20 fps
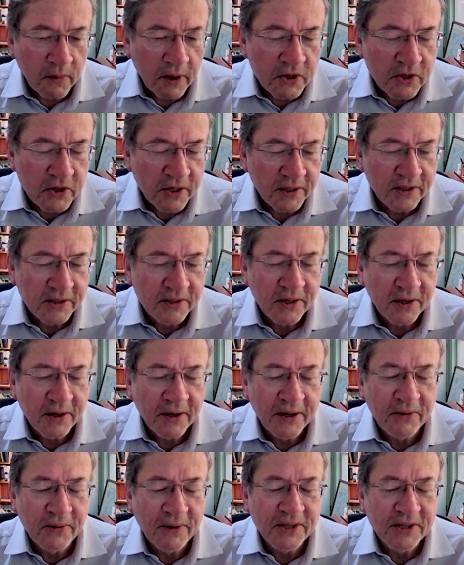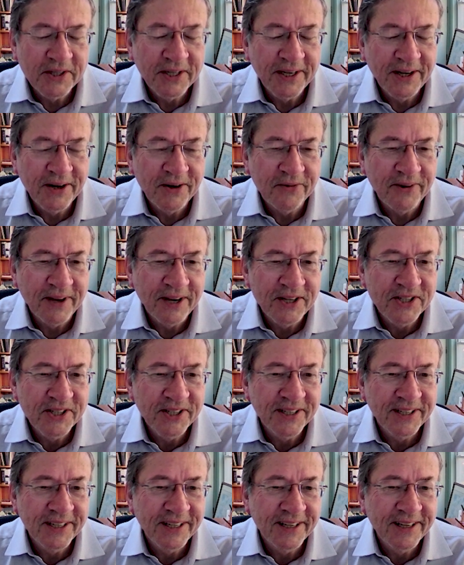Russian
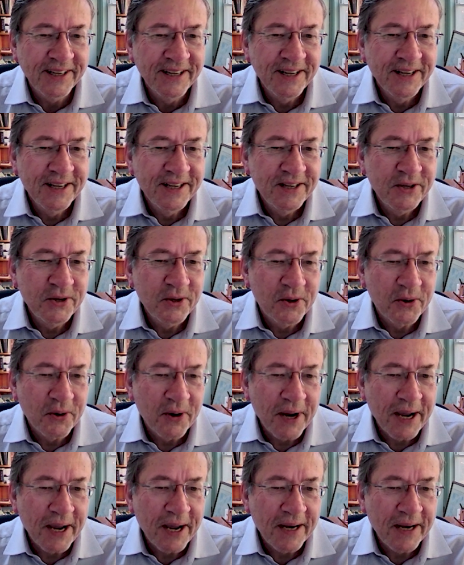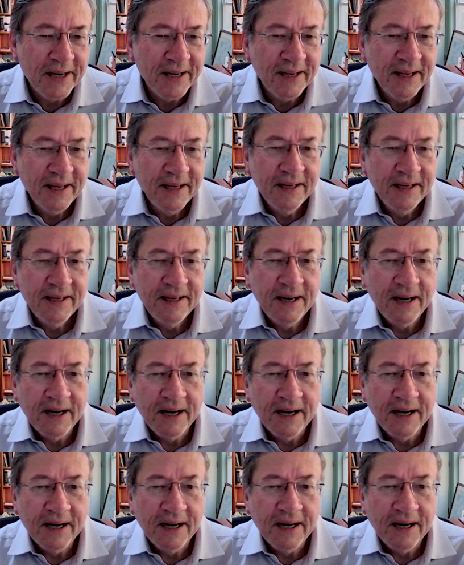intervention in Ukraine.
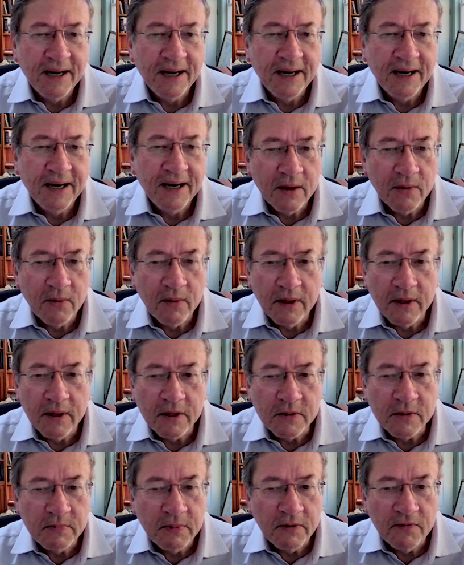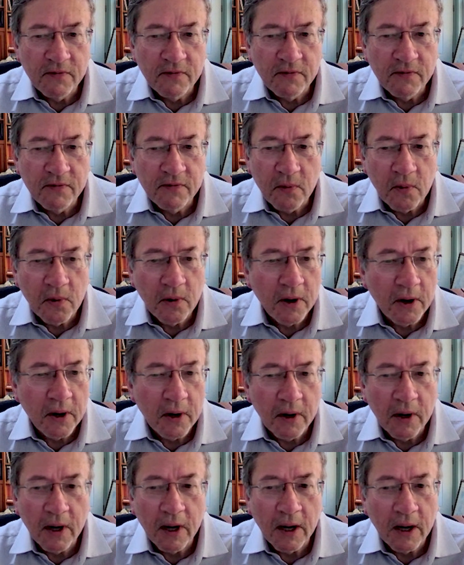It was
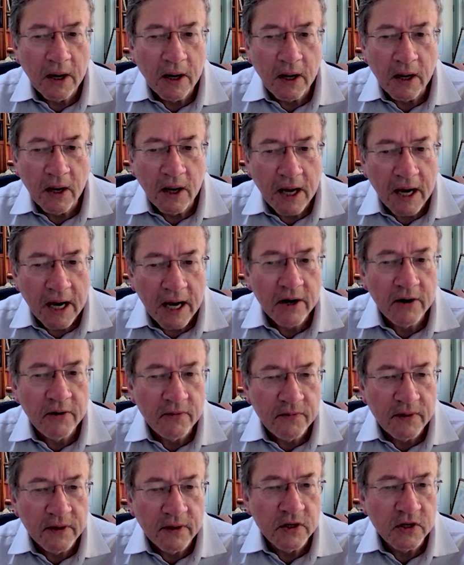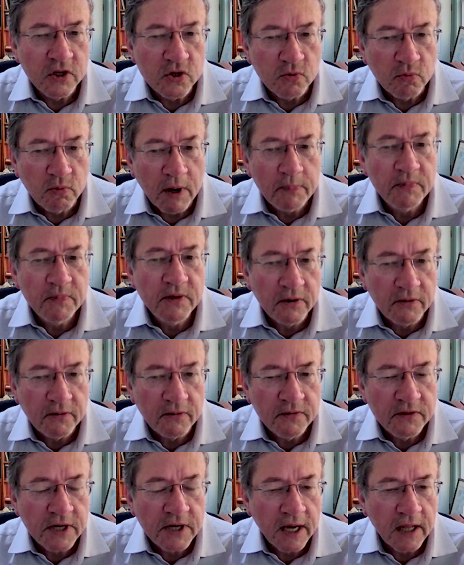before a lot of the
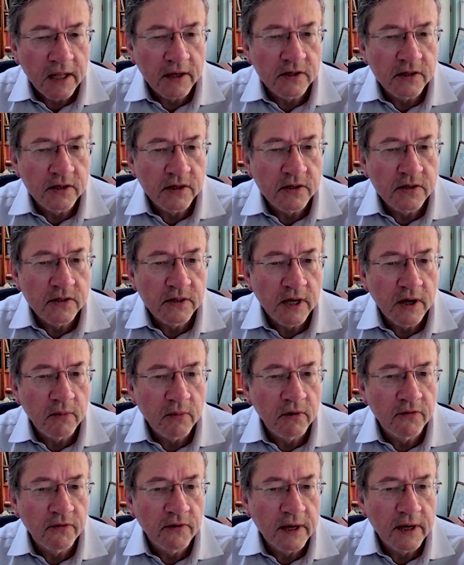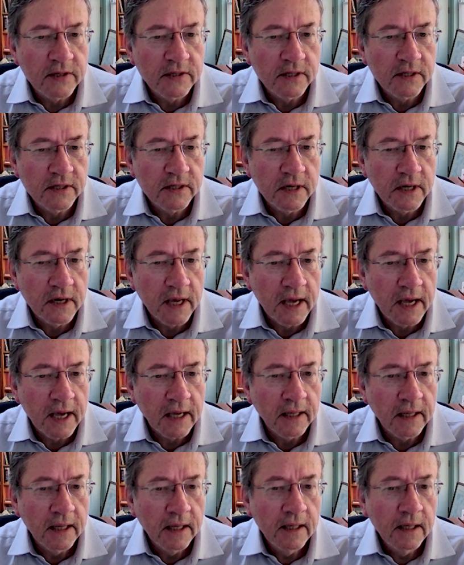disruptive challenges that we're facing
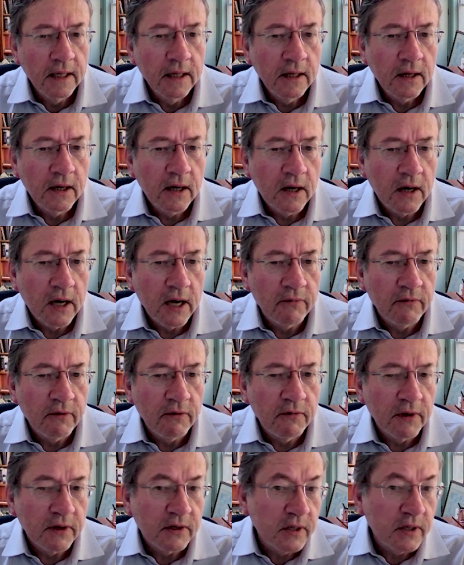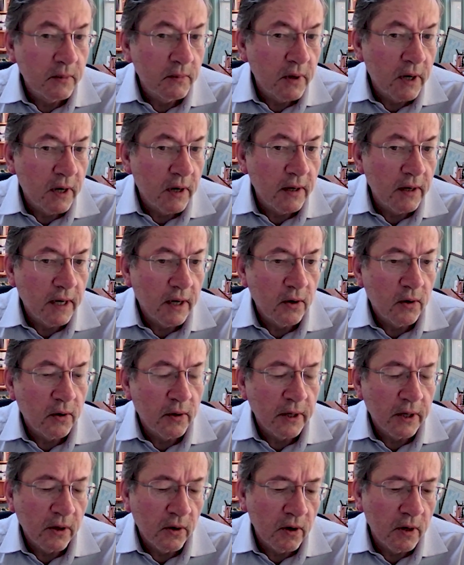today have afflicted not
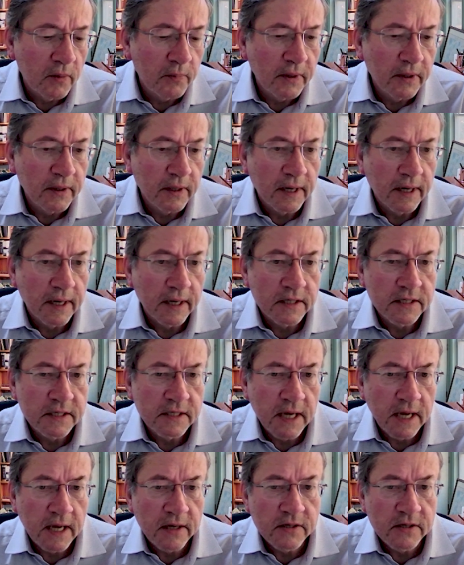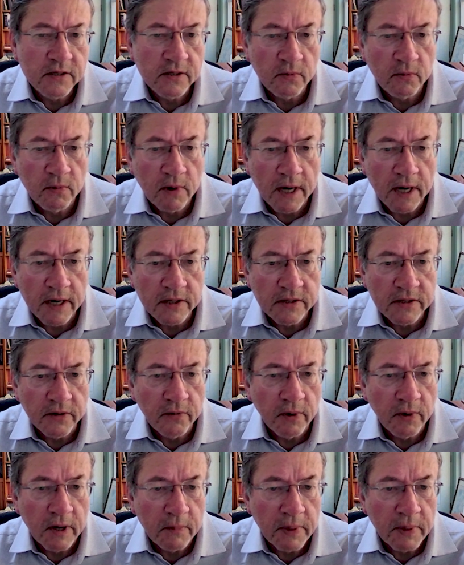only Europe, but the United States, the rise
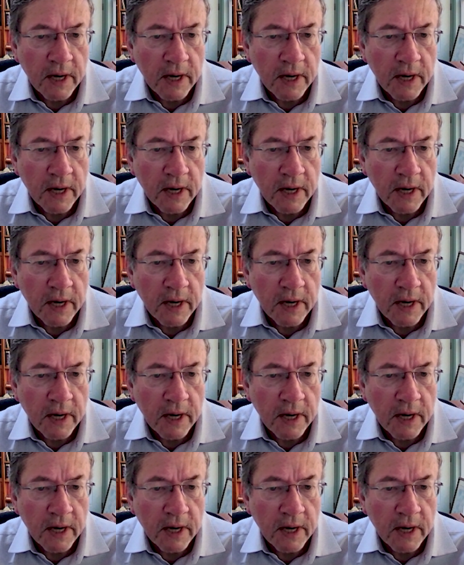of